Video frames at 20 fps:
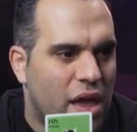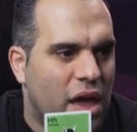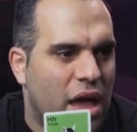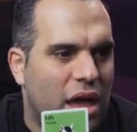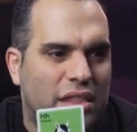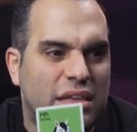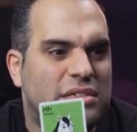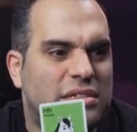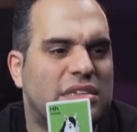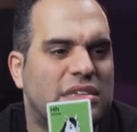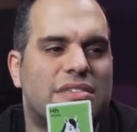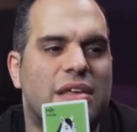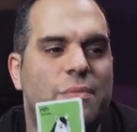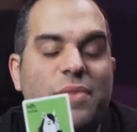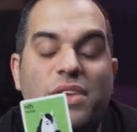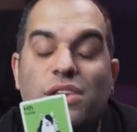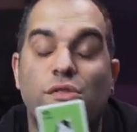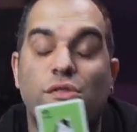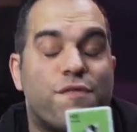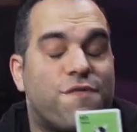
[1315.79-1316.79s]
This is
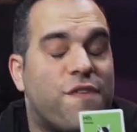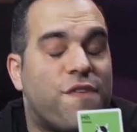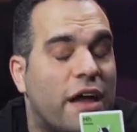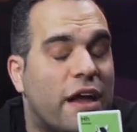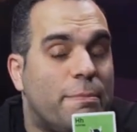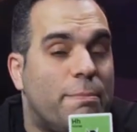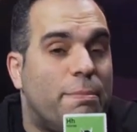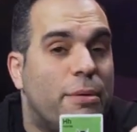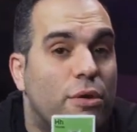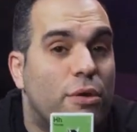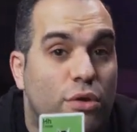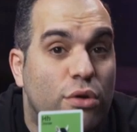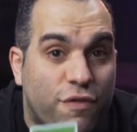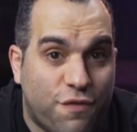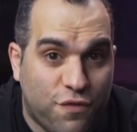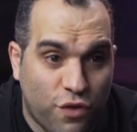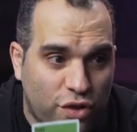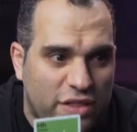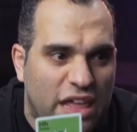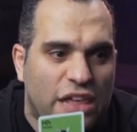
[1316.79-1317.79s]
something you find
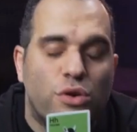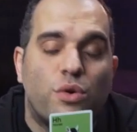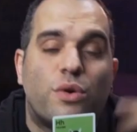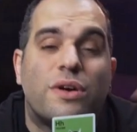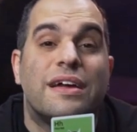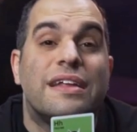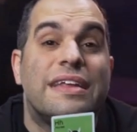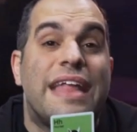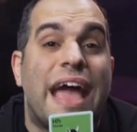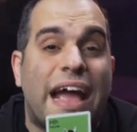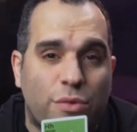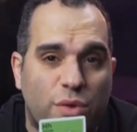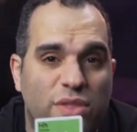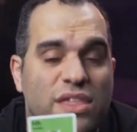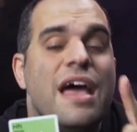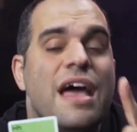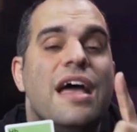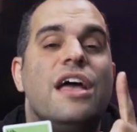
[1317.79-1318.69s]
beautiful, that you connect with.